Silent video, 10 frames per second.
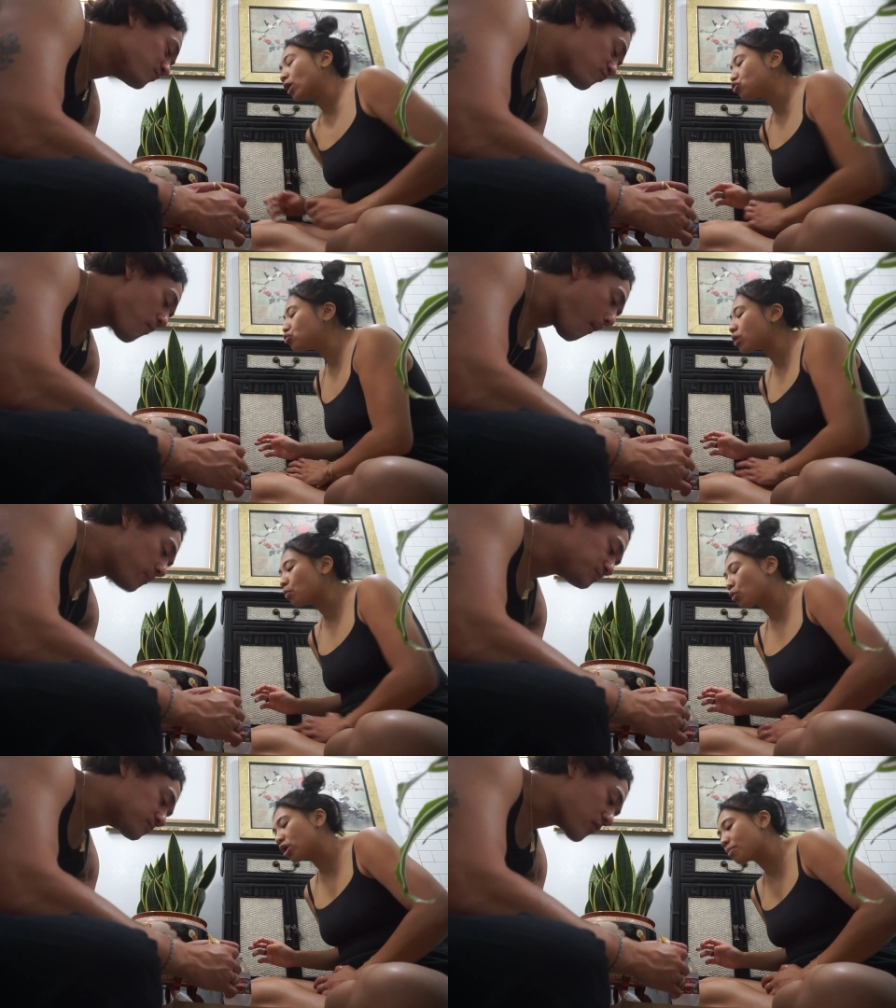Dude,
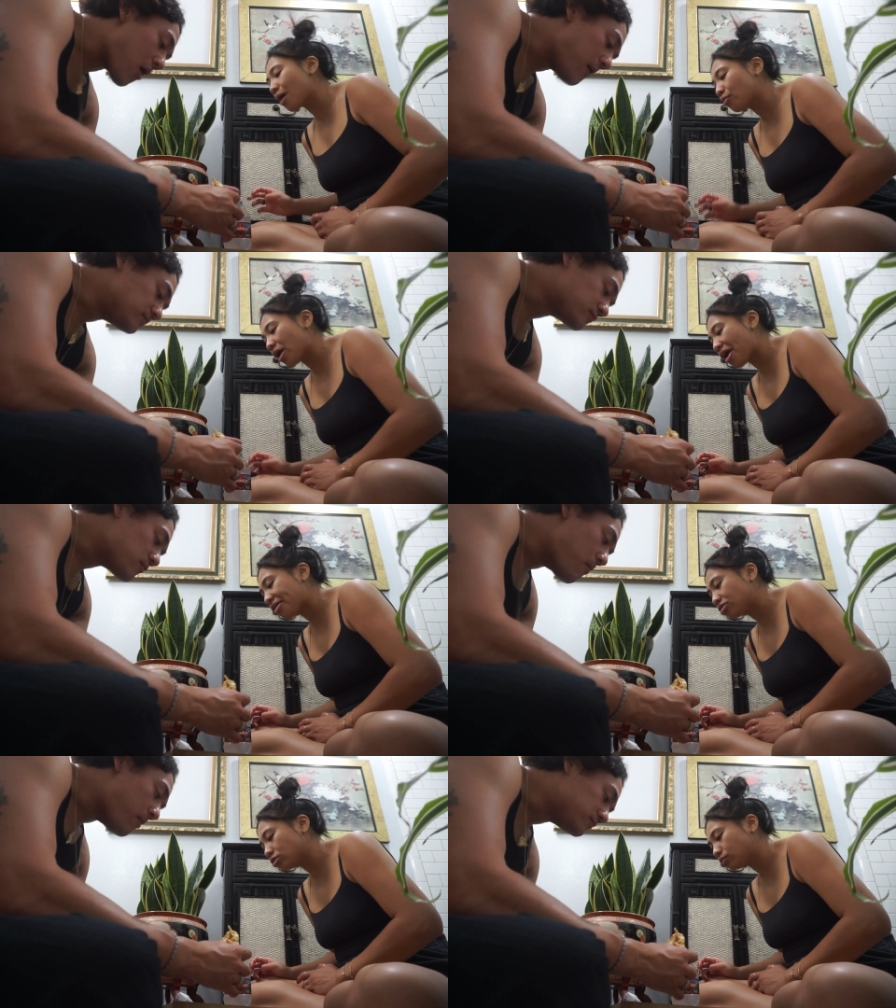I'm weird about
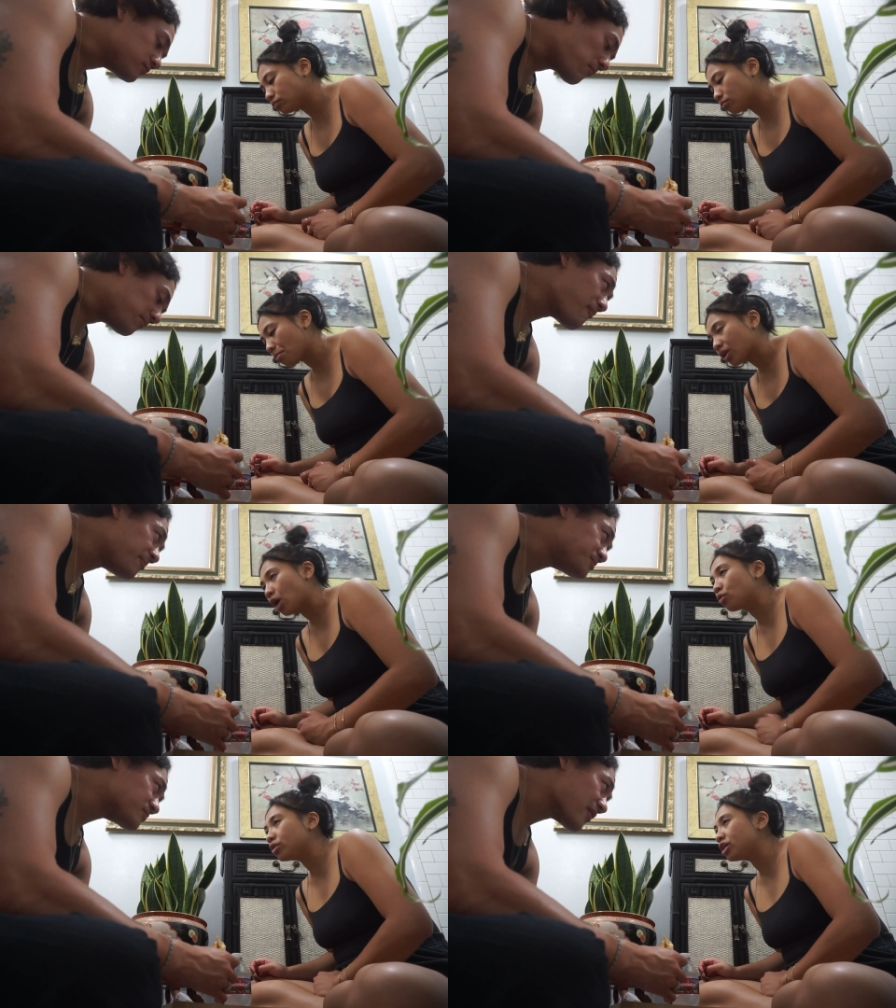ranch. I
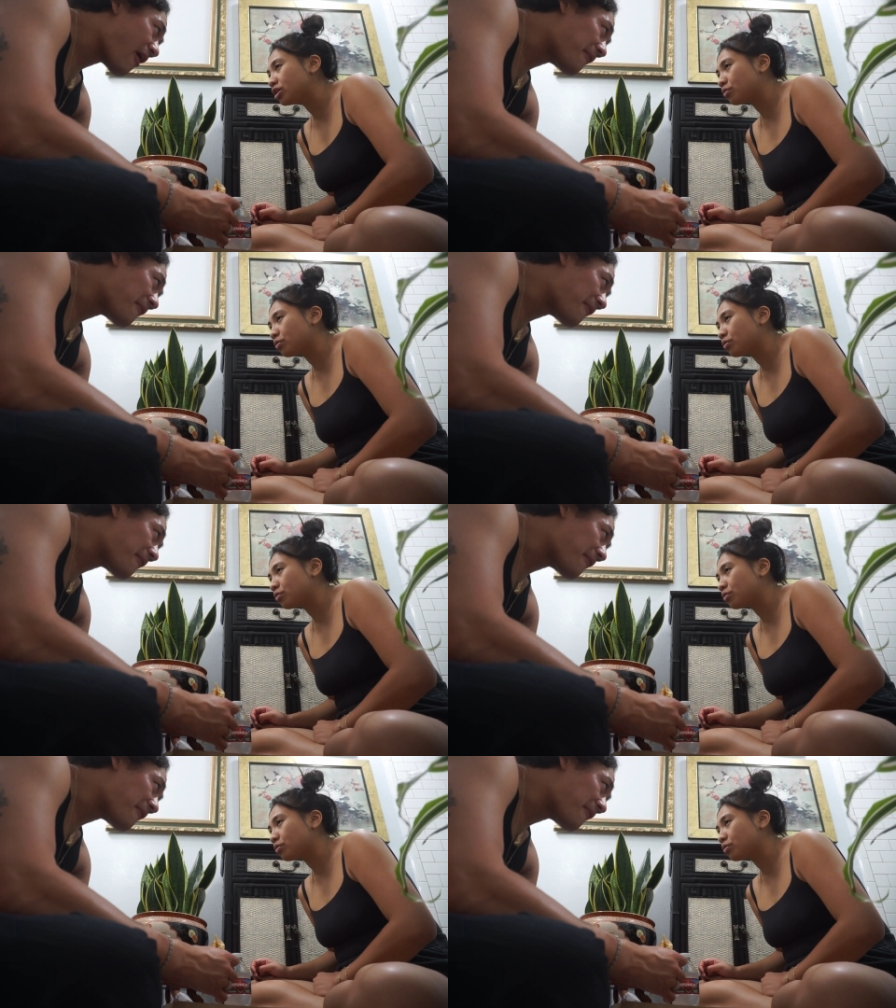only eat it